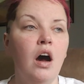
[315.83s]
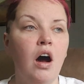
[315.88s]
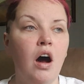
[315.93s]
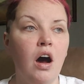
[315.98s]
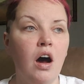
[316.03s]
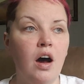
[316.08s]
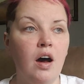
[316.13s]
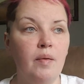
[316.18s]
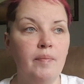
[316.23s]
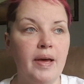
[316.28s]

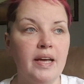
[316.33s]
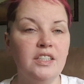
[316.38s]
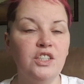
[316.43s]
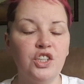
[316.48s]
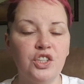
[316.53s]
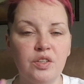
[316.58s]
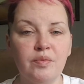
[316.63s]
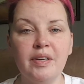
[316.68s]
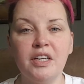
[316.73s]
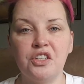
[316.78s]
And
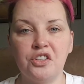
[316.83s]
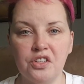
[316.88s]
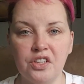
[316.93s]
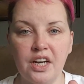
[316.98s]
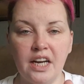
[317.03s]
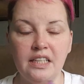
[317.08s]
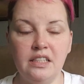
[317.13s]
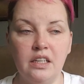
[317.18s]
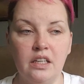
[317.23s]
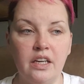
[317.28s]
just to make sure that
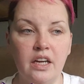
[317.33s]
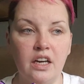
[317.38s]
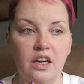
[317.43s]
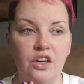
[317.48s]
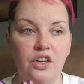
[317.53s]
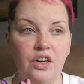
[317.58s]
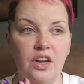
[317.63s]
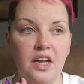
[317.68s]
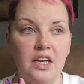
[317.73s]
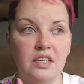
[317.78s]
I did get a
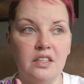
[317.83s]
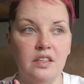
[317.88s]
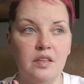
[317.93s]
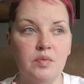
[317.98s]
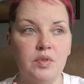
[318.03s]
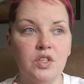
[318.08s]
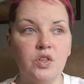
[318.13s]
good night's sleep.